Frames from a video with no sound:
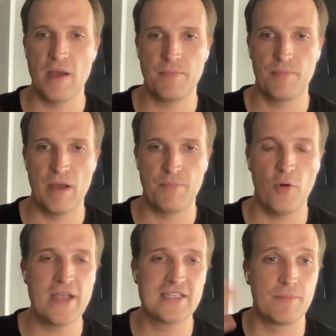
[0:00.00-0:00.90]
my my
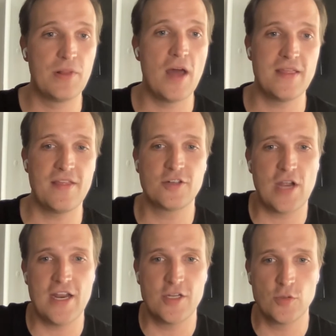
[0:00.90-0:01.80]
point is I'm plotting that they're
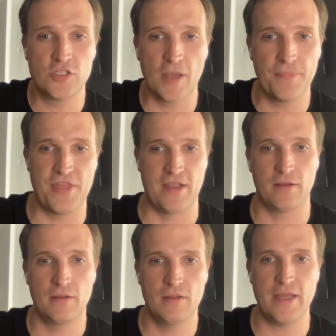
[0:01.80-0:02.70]
trying to do something.
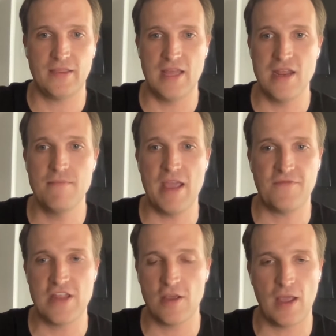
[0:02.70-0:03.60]
Like they didn't make
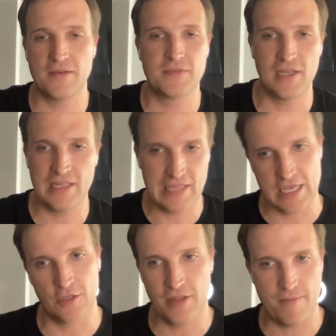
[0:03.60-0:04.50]
video games
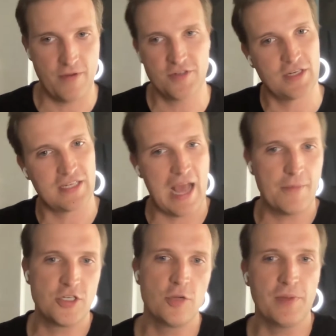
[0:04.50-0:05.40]
illegal; they restricted how
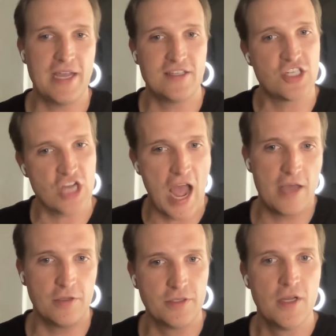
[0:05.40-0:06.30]
much you play as a
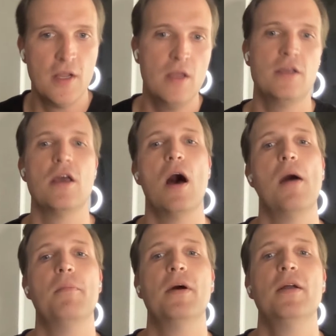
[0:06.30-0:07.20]
child.
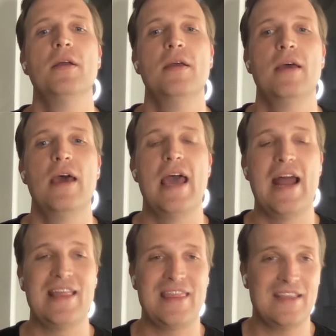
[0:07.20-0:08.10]
Um, and
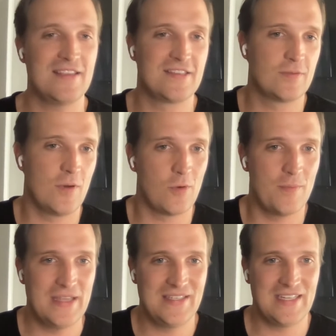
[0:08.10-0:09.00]
I think this is what we're
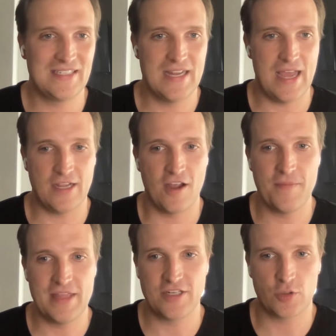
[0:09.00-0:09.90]
missing today
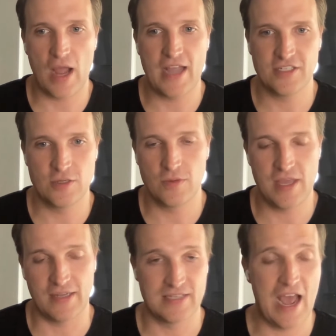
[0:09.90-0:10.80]
government that tries new
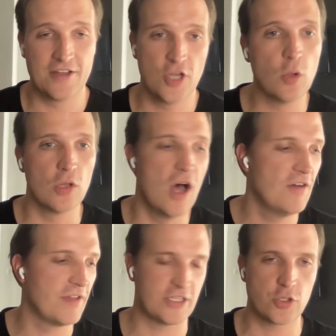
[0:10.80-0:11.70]
things. Now, I don't
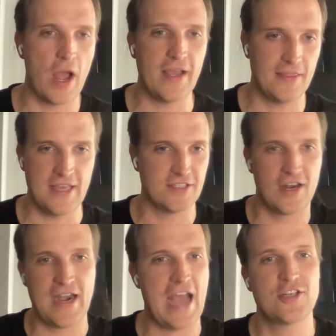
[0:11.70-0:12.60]
love like trying things on
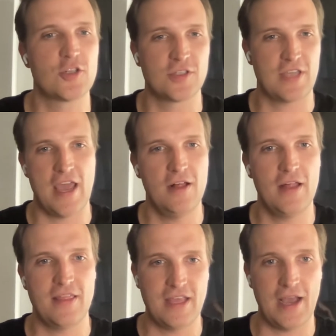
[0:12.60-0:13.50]
a national scale.
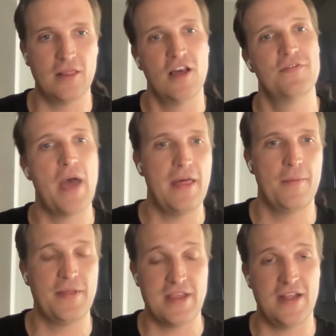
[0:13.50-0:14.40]
I think I love that
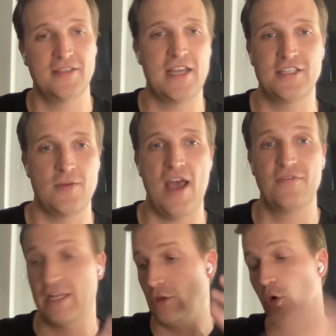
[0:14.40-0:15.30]
about the United States. You have
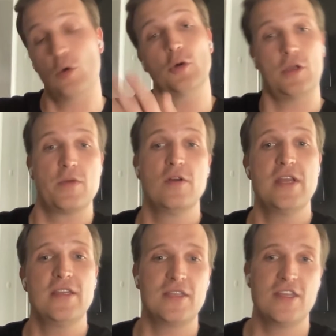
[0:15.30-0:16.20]
like local
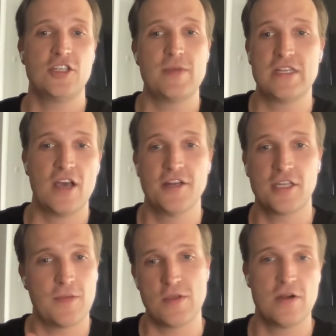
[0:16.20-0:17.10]
communities, and this should be done
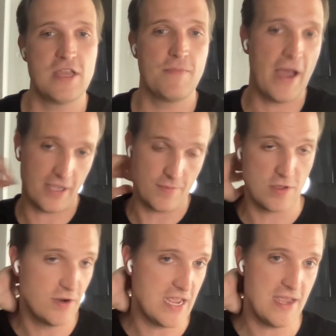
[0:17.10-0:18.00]
community by
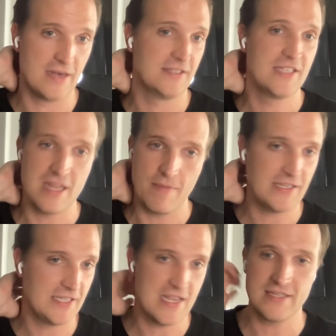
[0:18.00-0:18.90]
community and city by
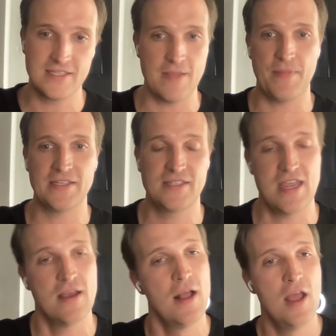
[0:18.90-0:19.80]
city and state by
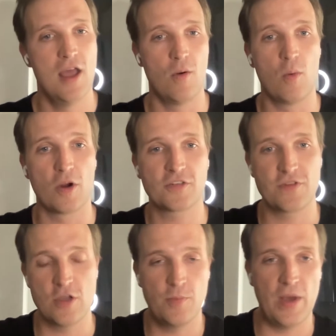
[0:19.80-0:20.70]
state, and what works for
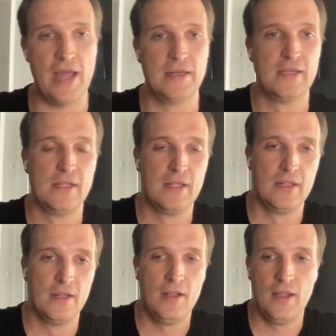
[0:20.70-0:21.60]
you. But
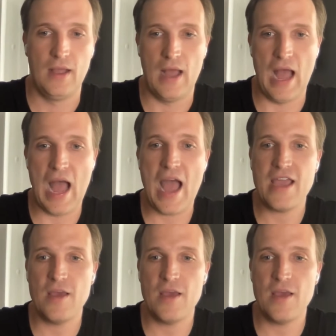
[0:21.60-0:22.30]
I